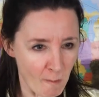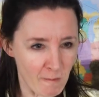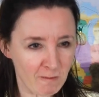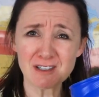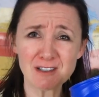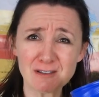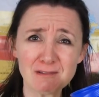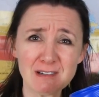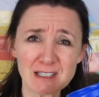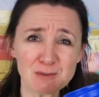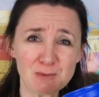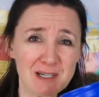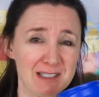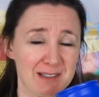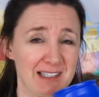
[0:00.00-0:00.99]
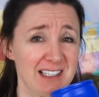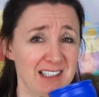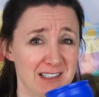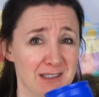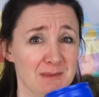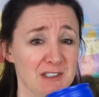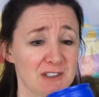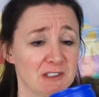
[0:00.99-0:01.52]
The correct way to eat
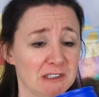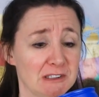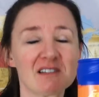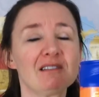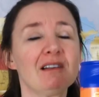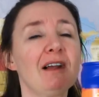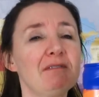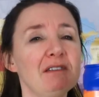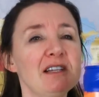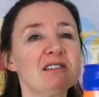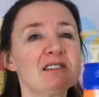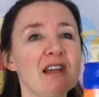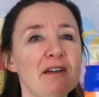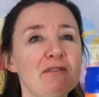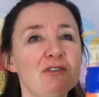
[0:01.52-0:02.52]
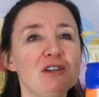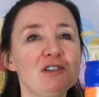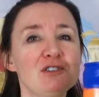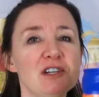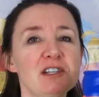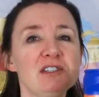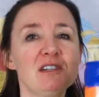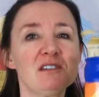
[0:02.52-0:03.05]
them, isn't it? It's lovely, savory,
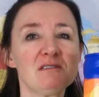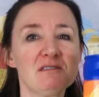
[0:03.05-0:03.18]
cheesy,